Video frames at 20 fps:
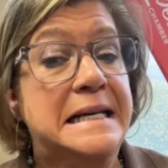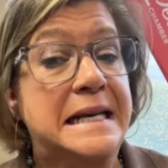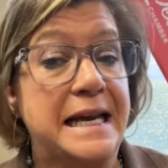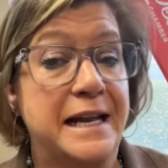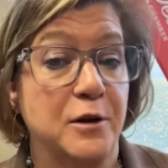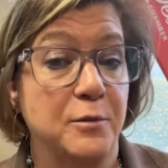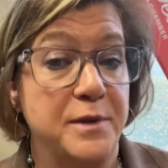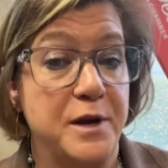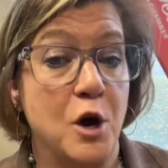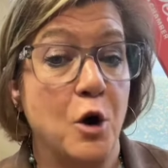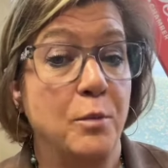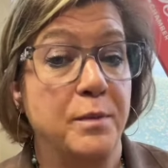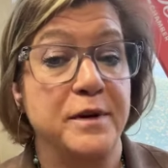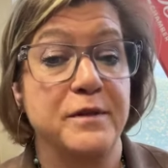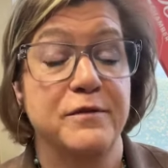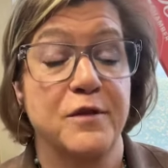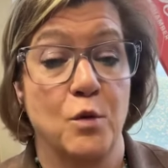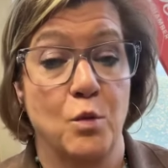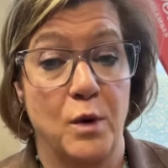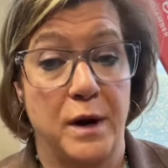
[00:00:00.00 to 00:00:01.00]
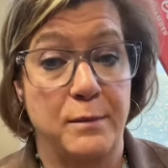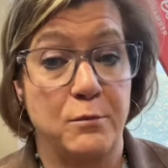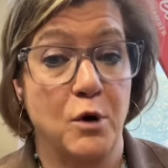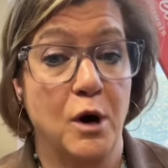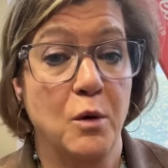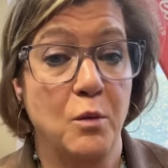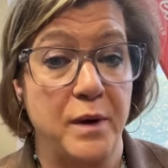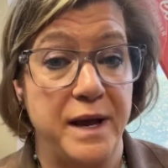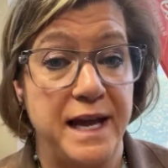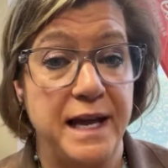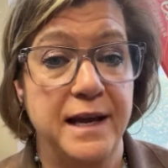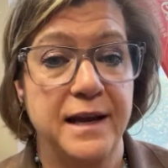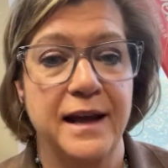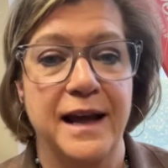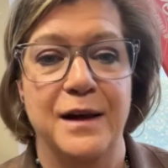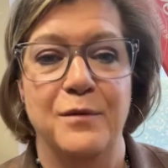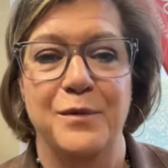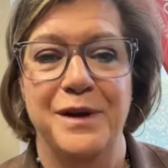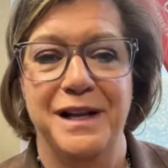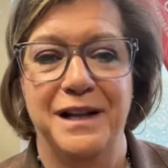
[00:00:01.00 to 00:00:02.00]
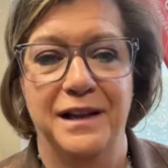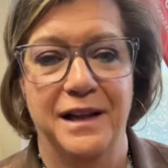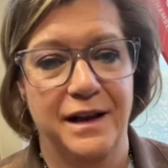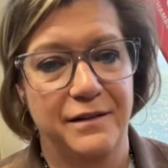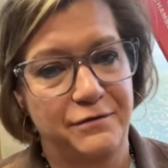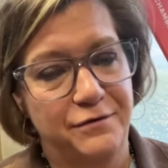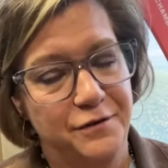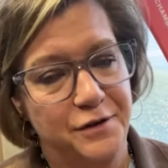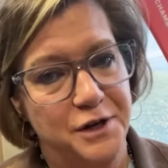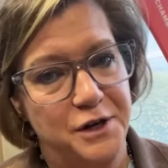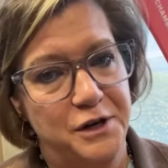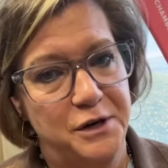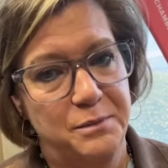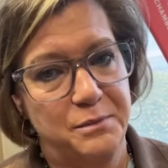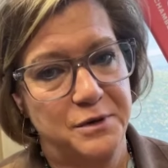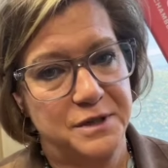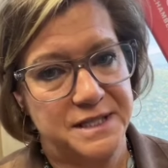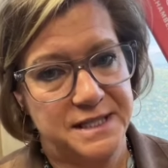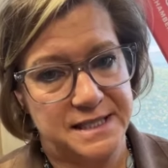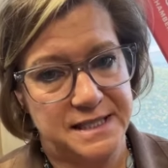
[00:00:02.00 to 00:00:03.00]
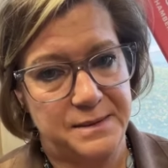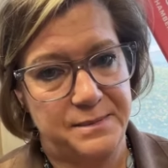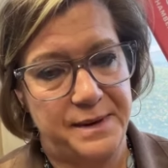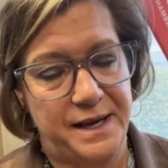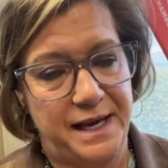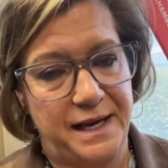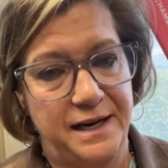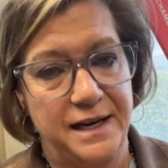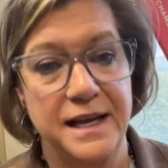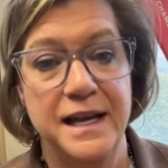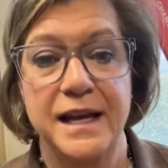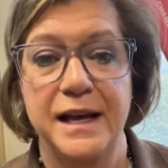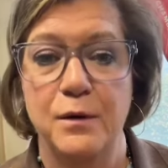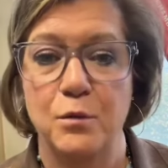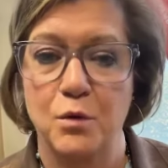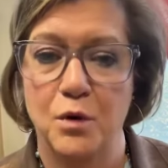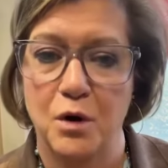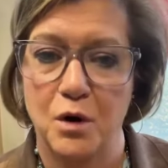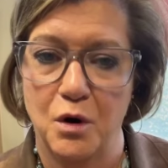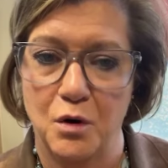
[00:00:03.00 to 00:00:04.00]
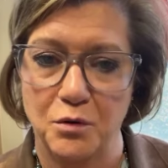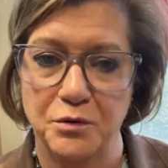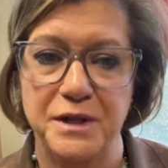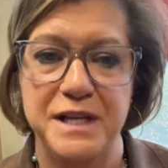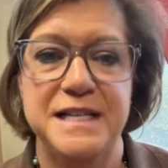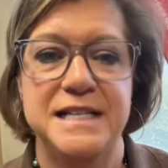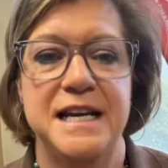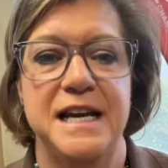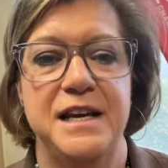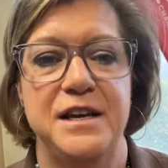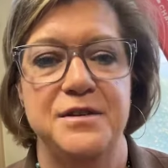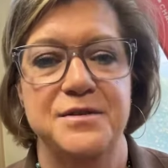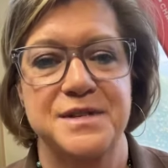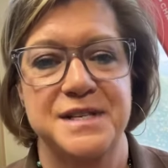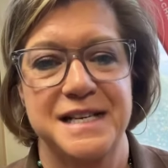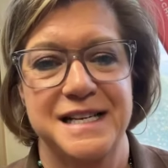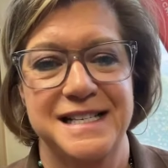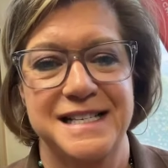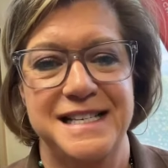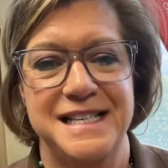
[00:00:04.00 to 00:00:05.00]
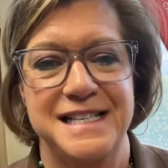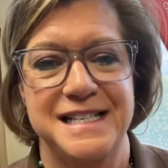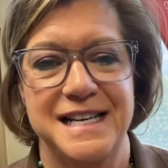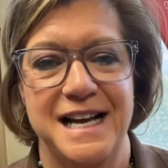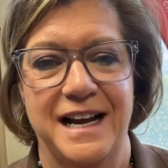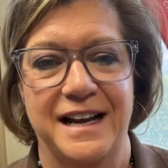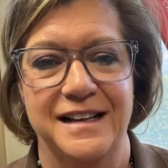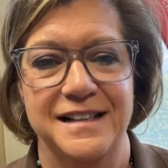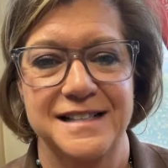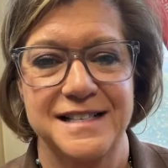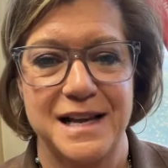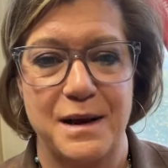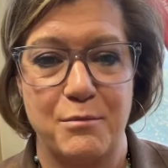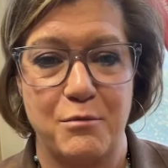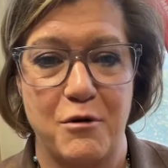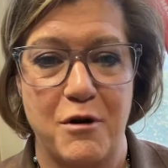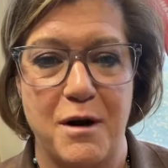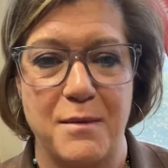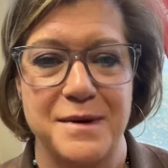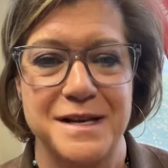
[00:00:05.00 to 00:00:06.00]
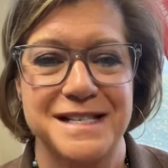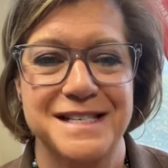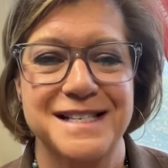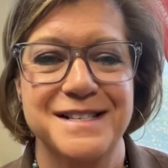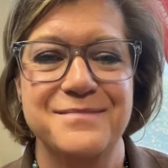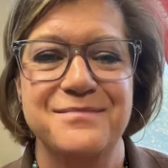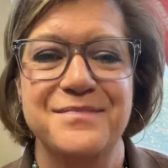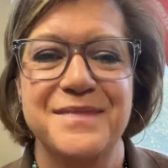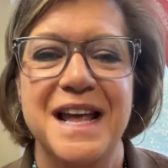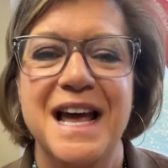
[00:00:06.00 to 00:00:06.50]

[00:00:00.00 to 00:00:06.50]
It'll be open for one more week, and we'd love for you to participate. It will only take you 60 seconds, I promise.